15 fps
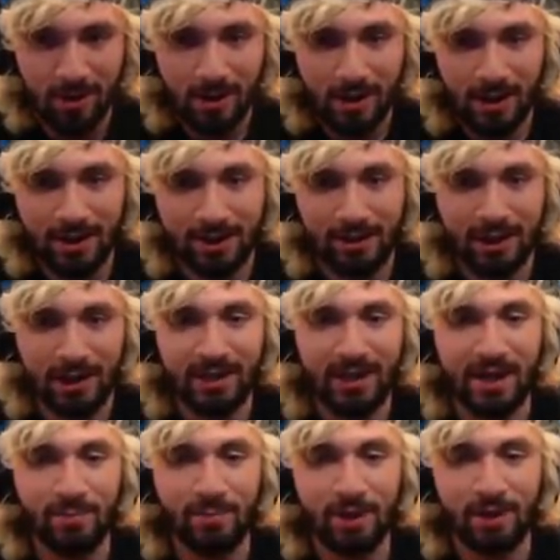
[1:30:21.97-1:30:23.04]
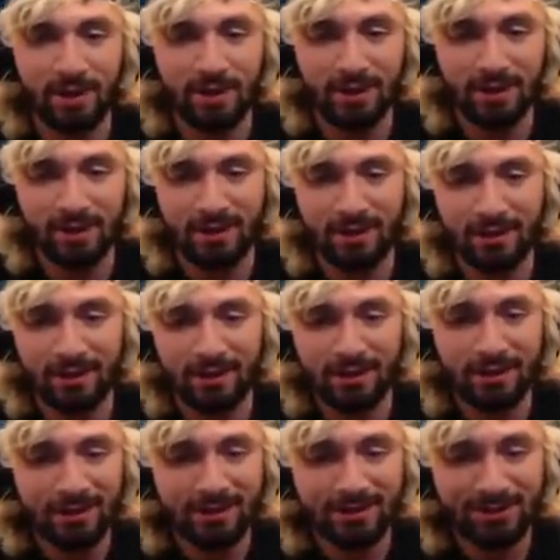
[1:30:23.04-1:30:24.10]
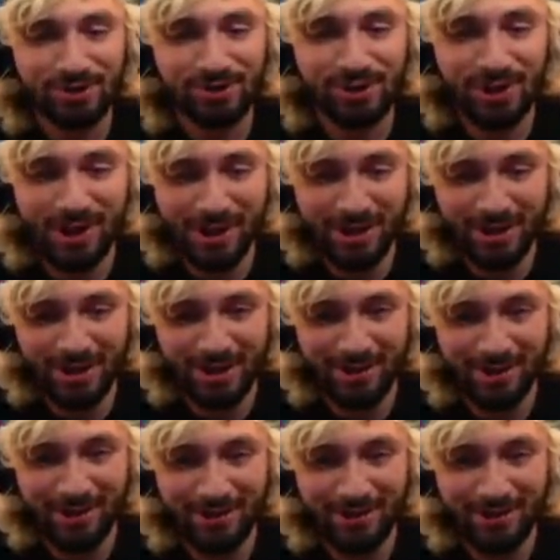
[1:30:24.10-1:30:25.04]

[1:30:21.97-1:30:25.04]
How you like that, bruh? Shit.